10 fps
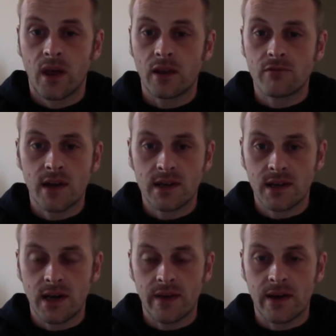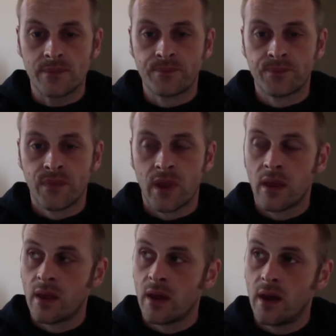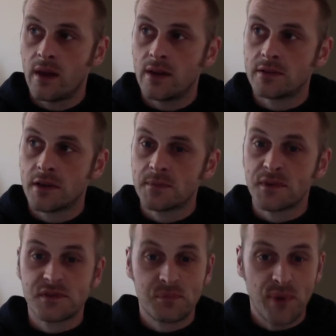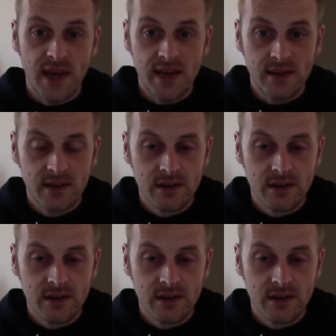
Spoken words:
I really like that. In terms of speed,